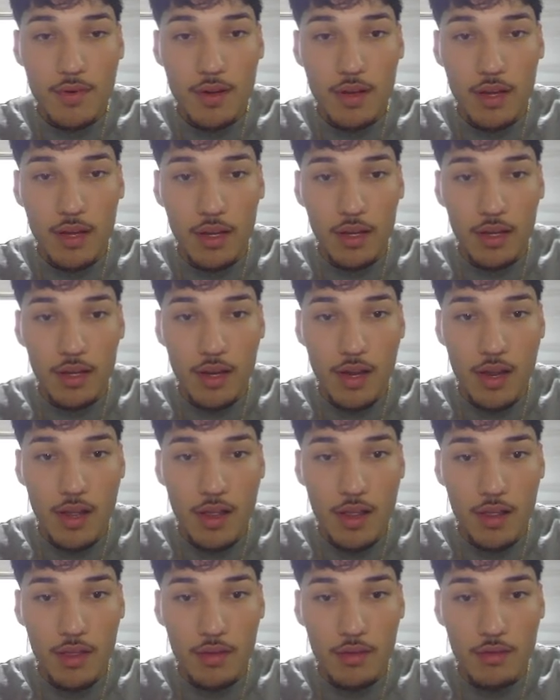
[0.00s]

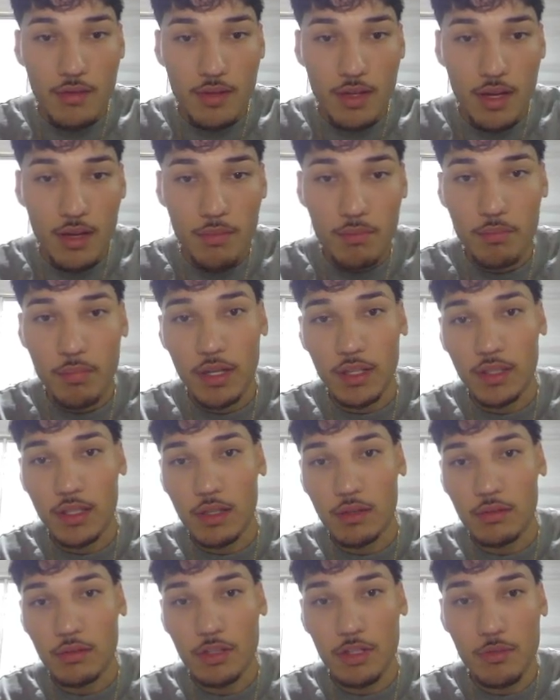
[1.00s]
And yeah, banged
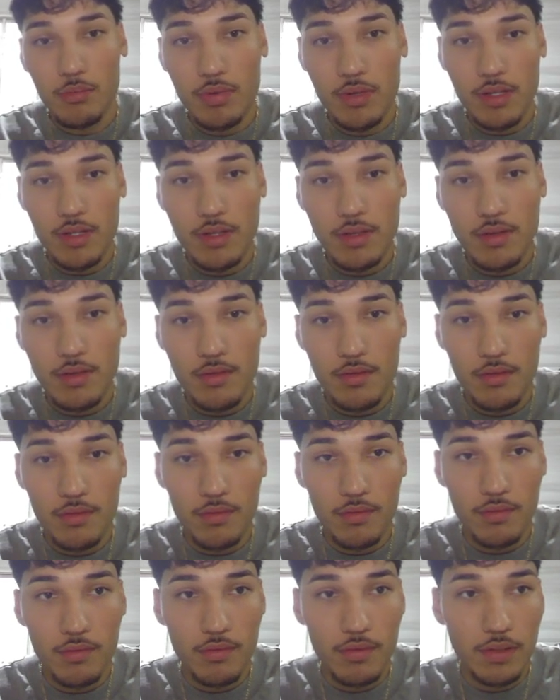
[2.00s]
out TP
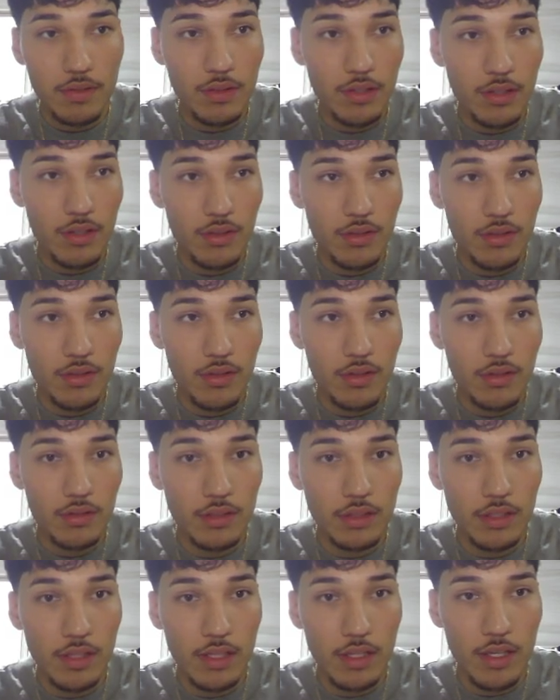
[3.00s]
1500 on
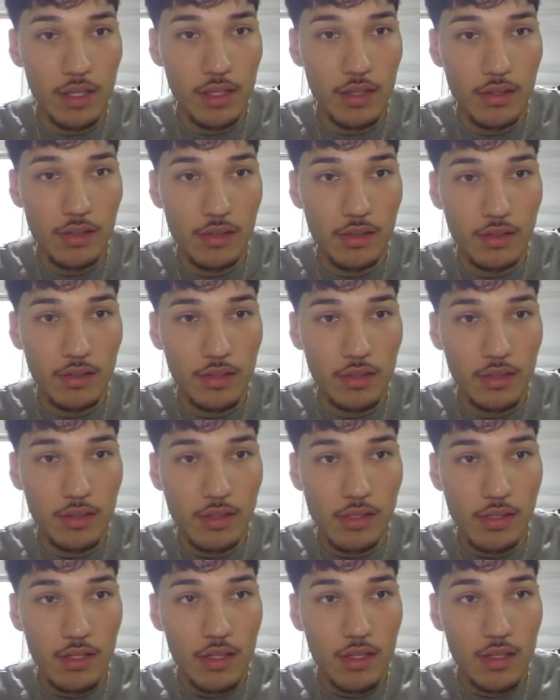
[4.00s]
the day.
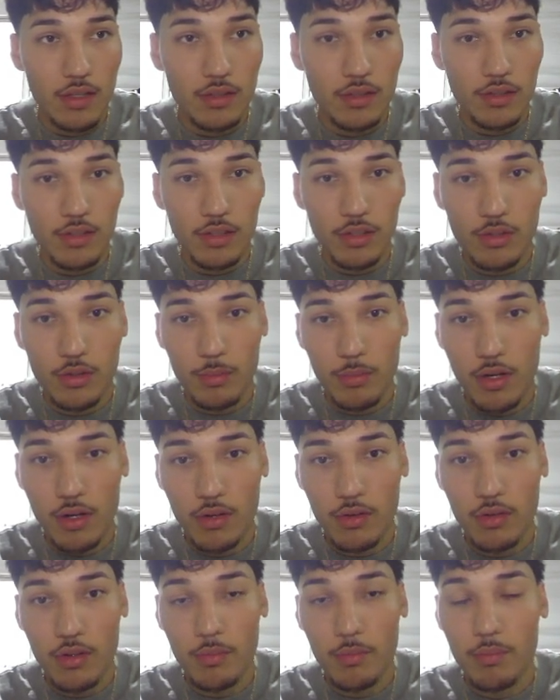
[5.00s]
Just need
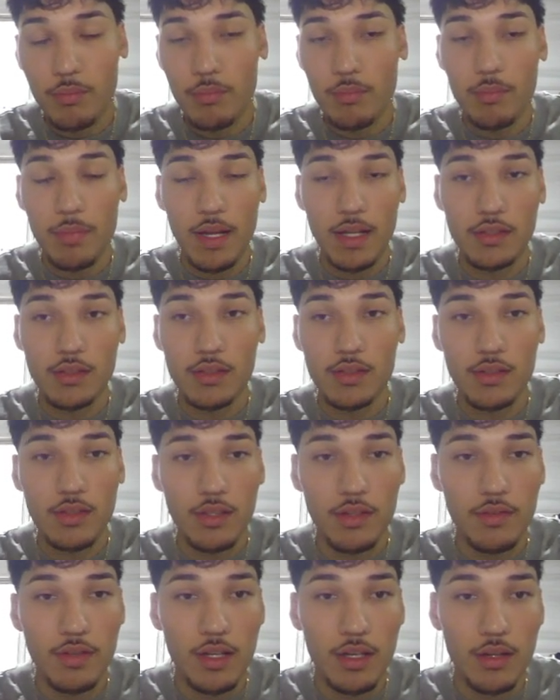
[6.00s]
tomorrow to pass this
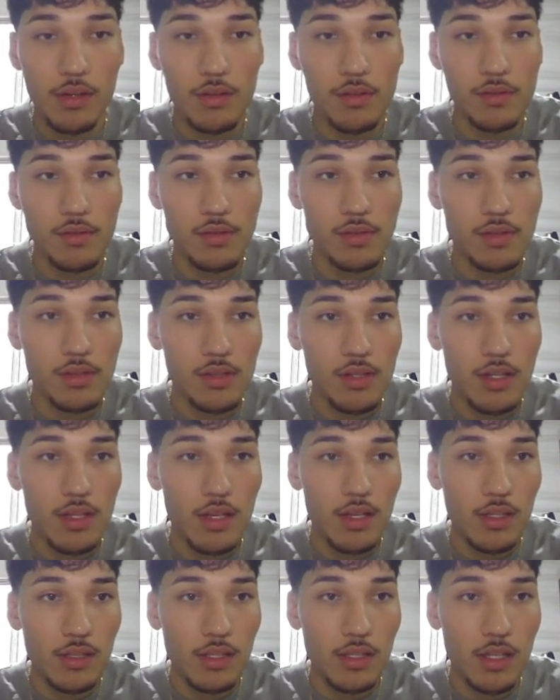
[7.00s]
eval,
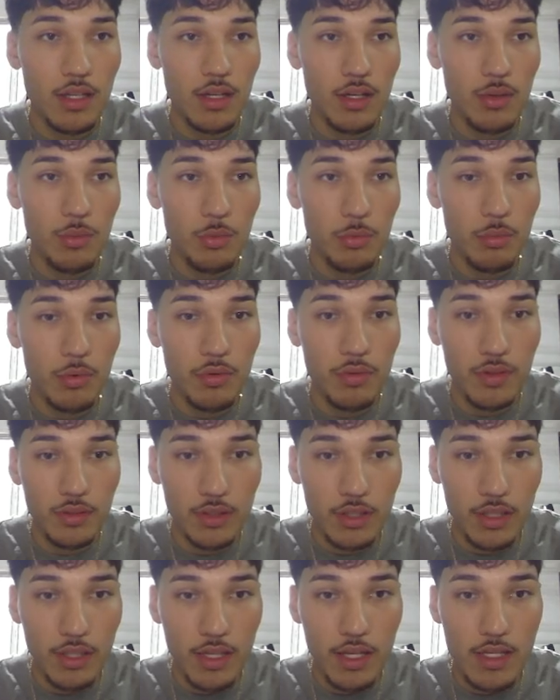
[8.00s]
and then we'll be
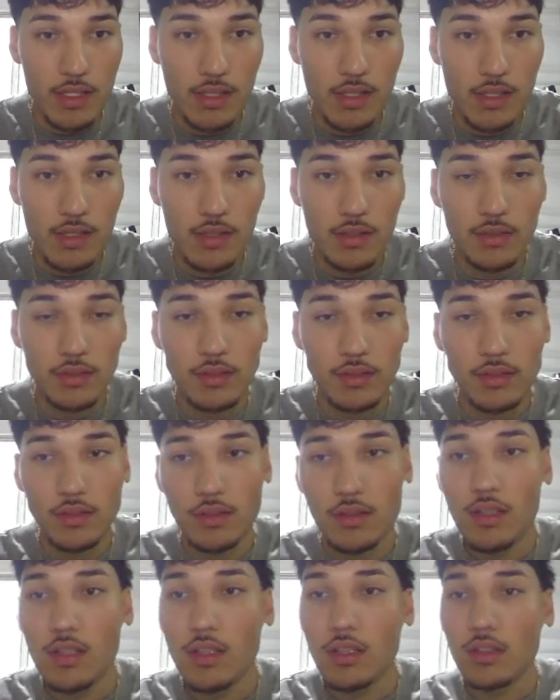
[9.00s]
funded again.
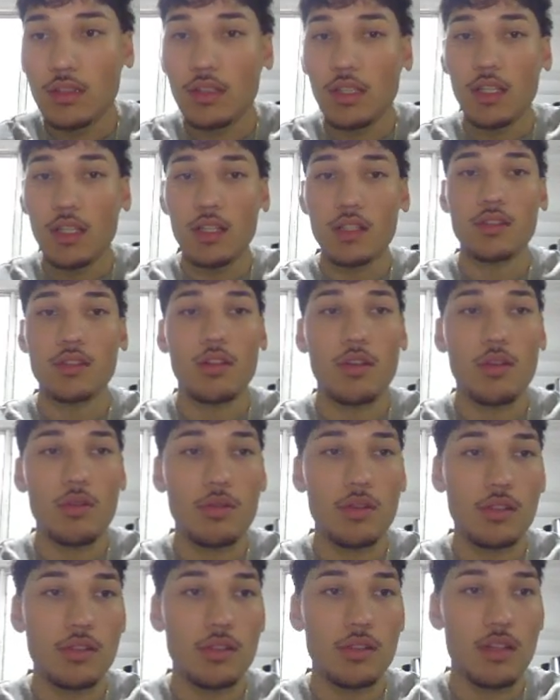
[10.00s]
Taking it slow
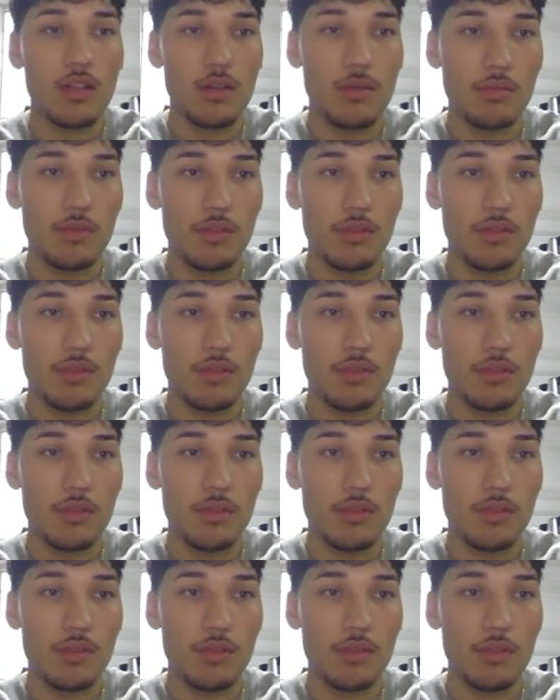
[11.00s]
this time